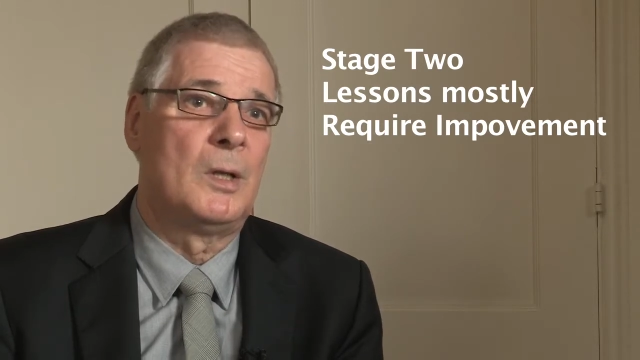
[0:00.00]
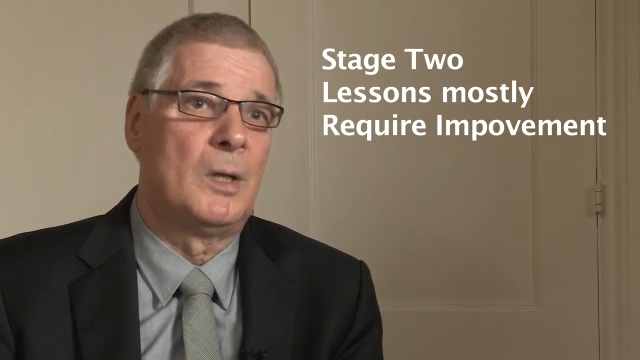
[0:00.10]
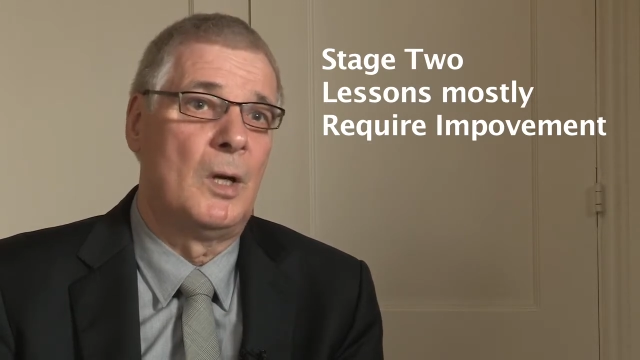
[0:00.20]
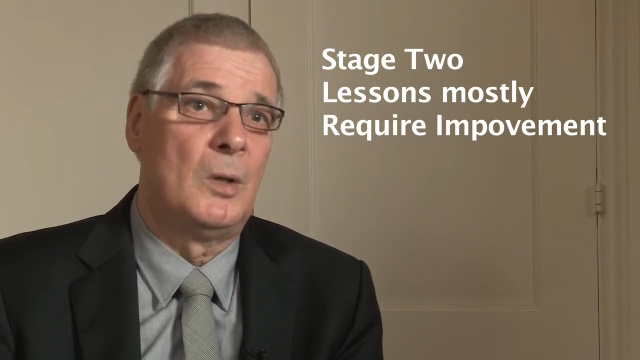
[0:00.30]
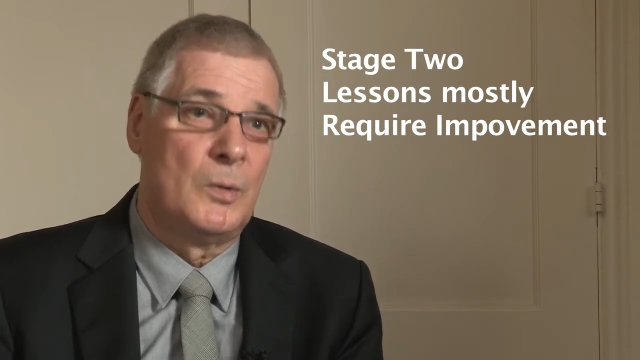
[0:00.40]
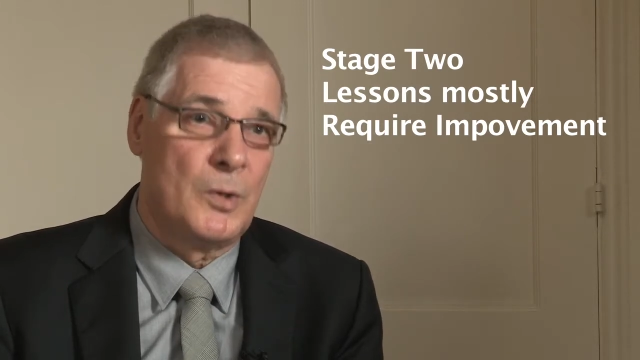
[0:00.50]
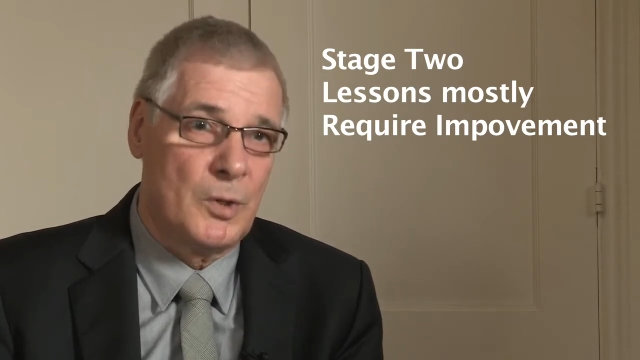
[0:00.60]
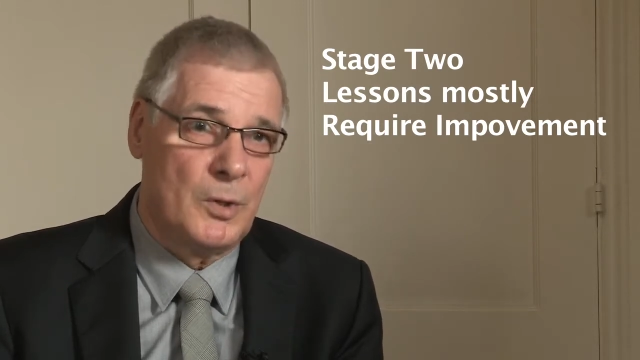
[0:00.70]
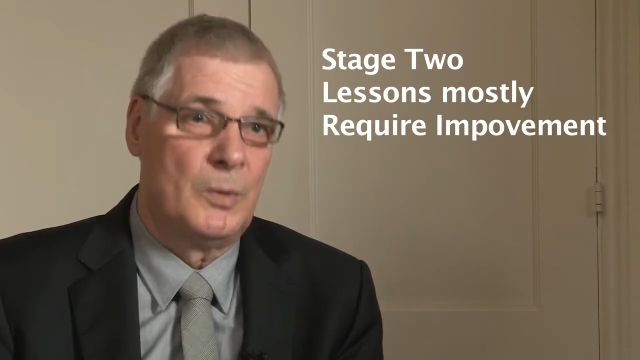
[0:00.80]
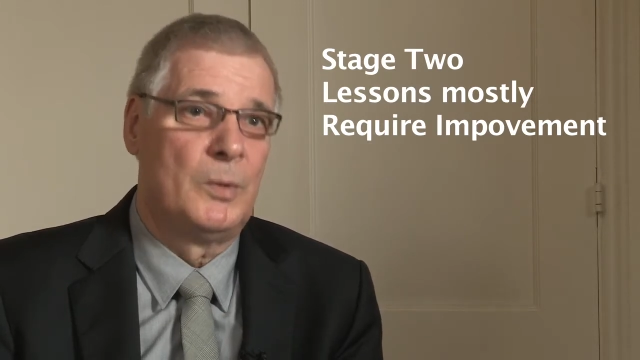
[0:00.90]
whole
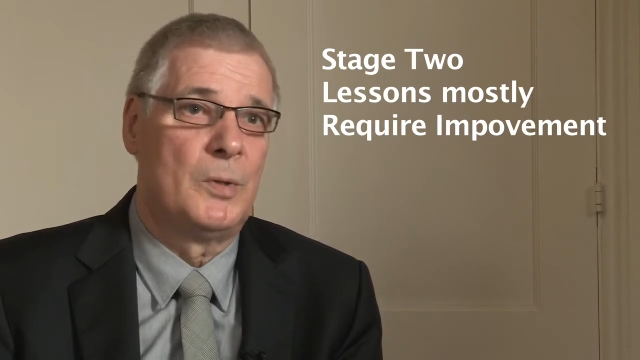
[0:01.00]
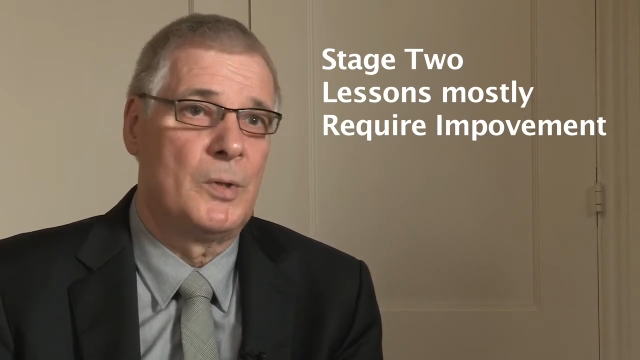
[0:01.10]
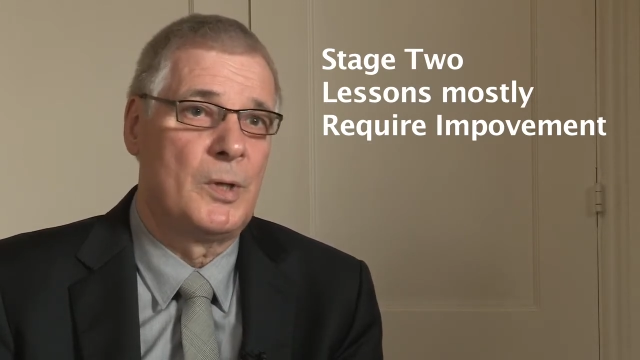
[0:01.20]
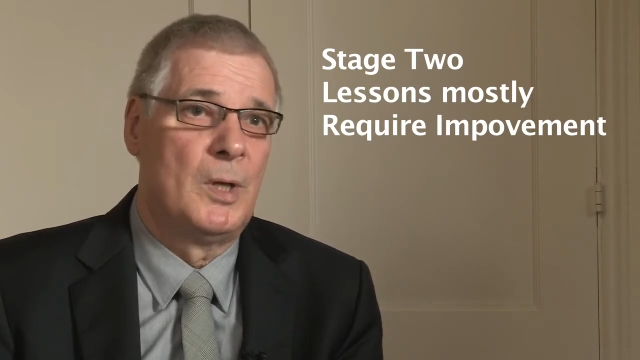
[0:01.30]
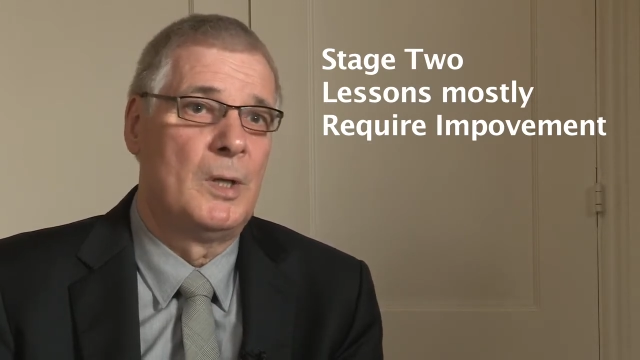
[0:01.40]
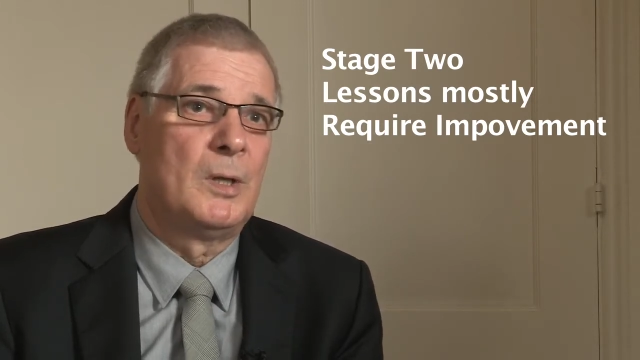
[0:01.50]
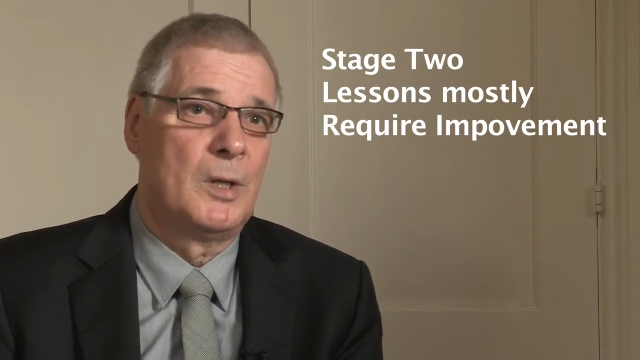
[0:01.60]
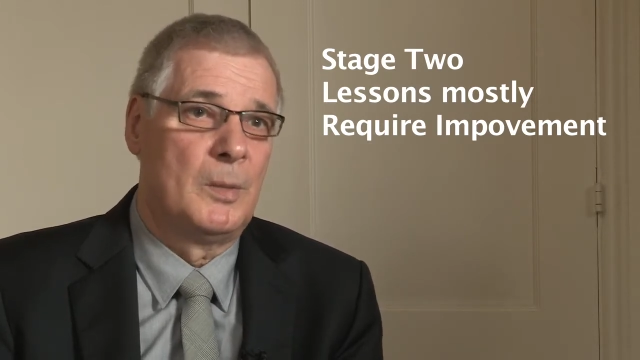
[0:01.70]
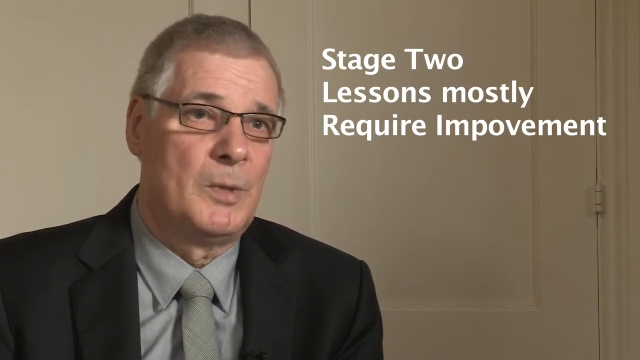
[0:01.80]
schools to come